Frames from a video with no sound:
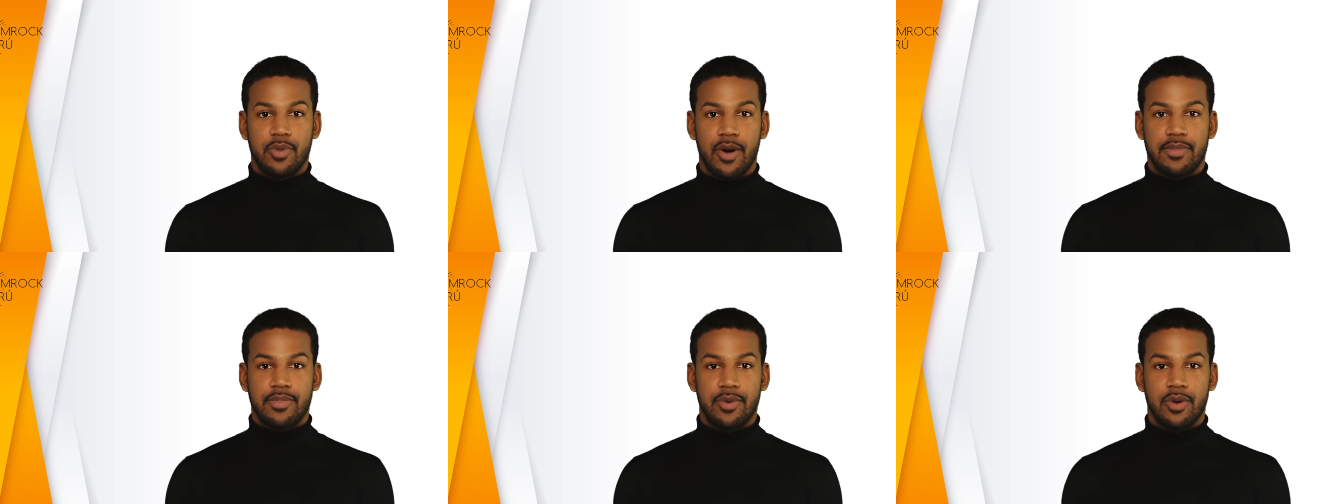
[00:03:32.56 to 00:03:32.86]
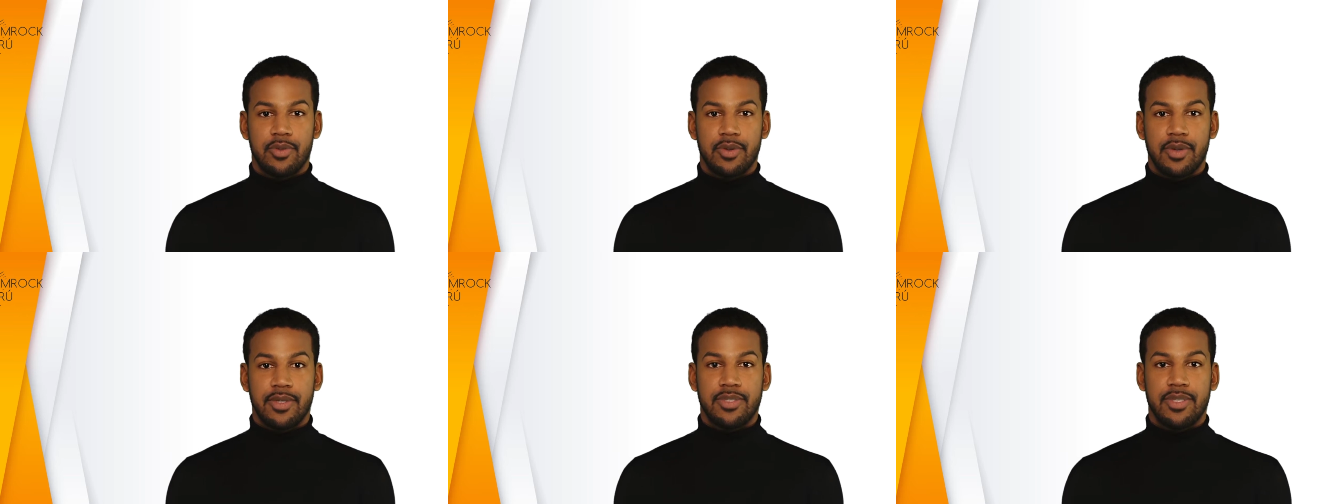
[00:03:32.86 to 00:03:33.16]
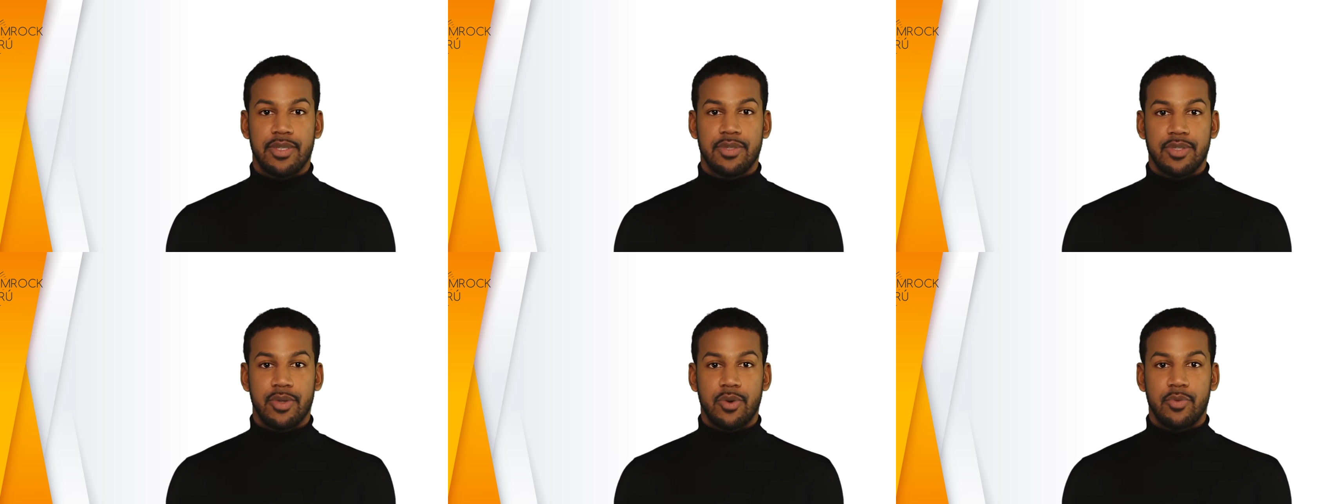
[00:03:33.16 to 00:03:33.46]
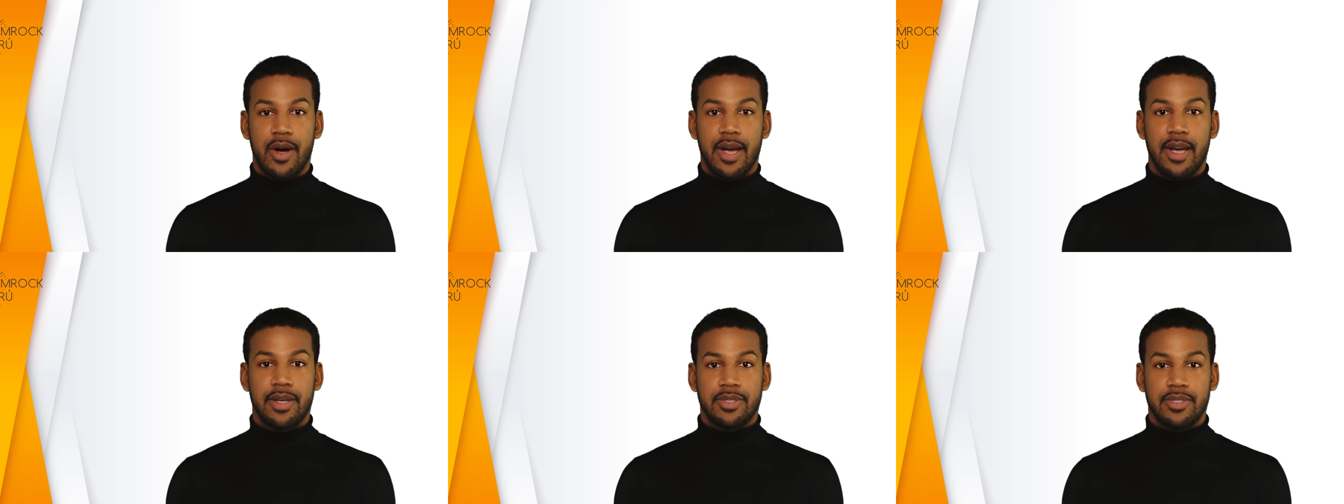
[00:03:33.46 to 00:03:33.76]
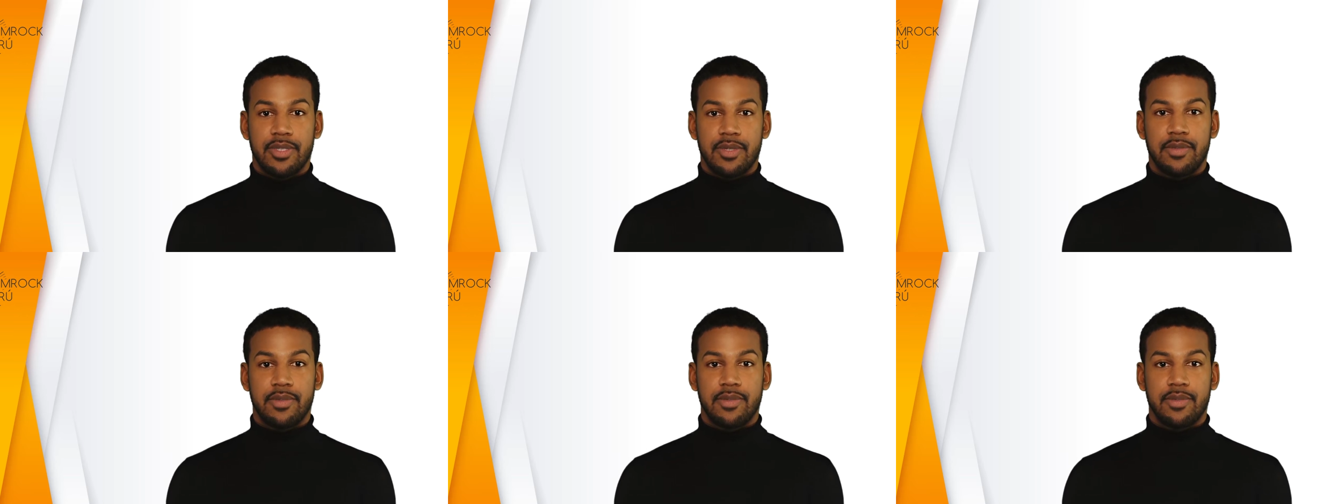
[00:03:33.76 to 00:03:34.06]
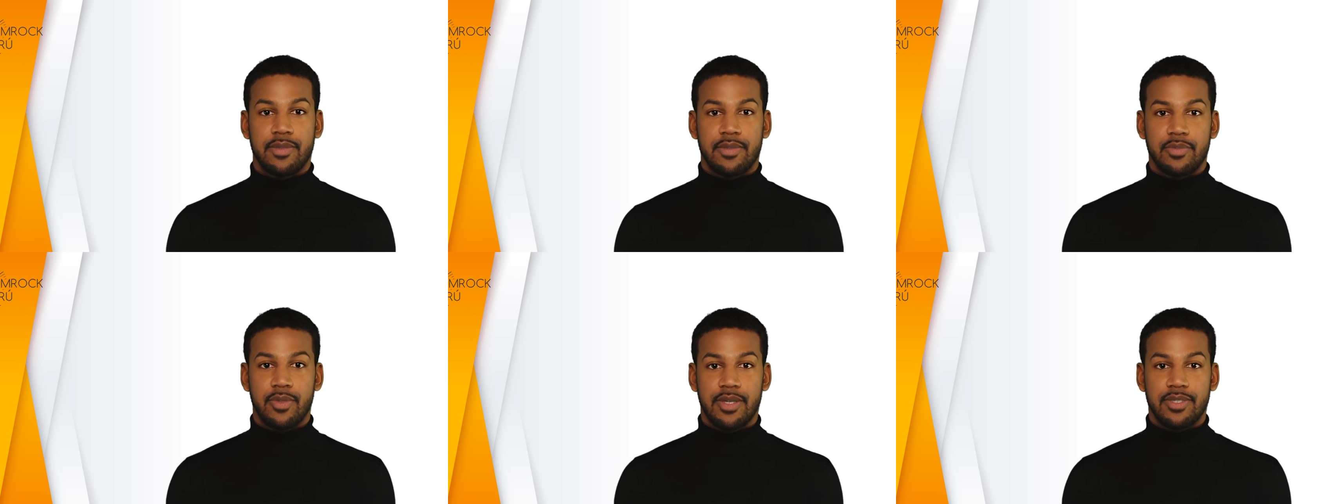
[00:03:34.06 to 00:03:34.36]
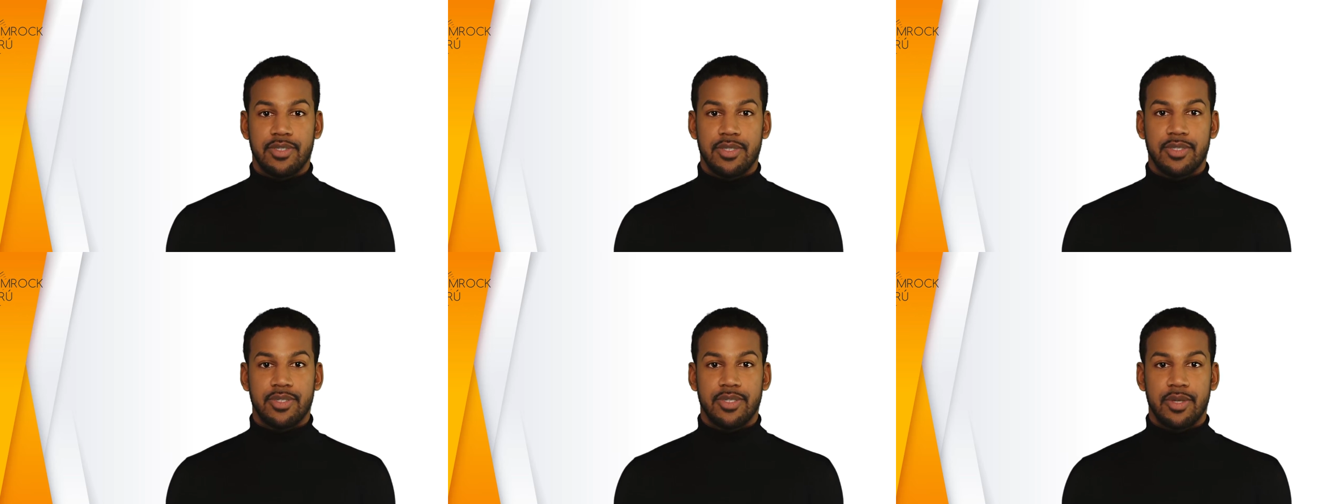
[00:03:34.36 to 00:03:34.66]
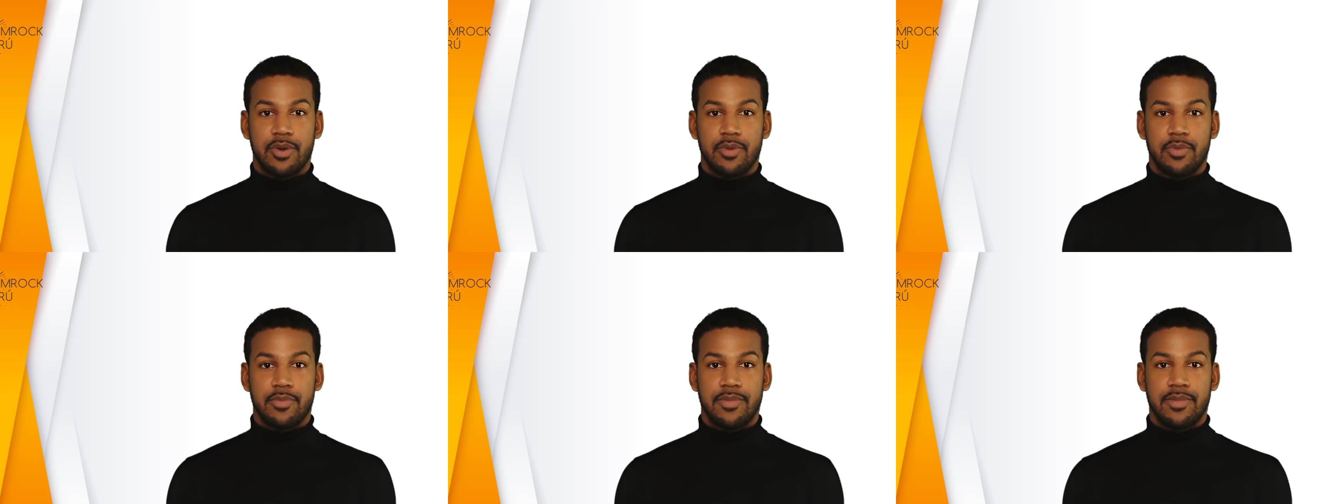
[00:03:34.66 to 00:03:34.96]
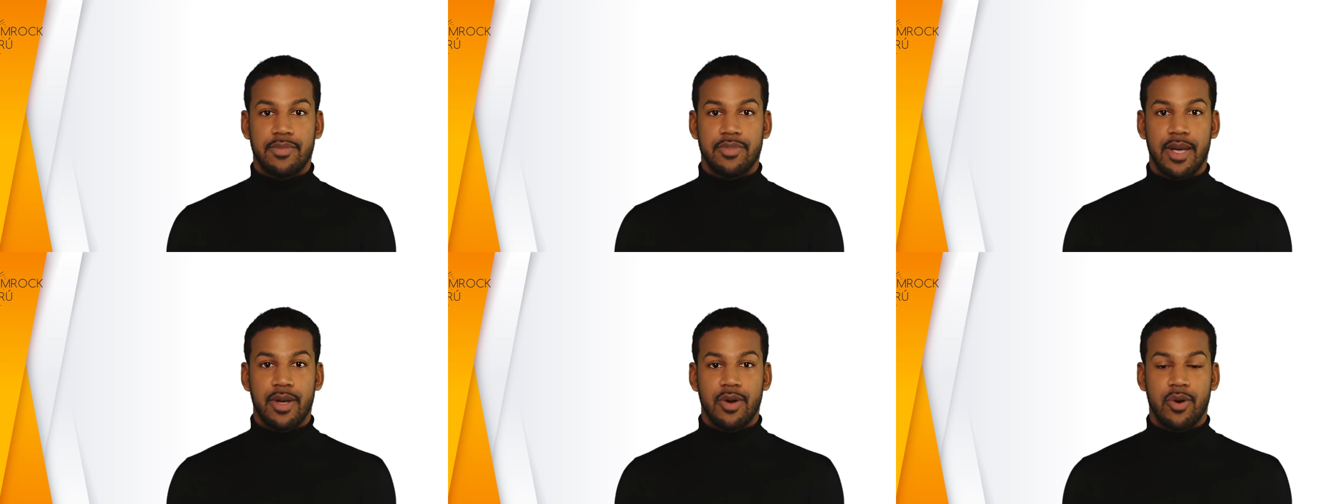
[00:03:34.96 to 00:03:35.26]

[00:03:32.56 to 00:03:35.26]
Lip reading: However, is this correct? Let's assume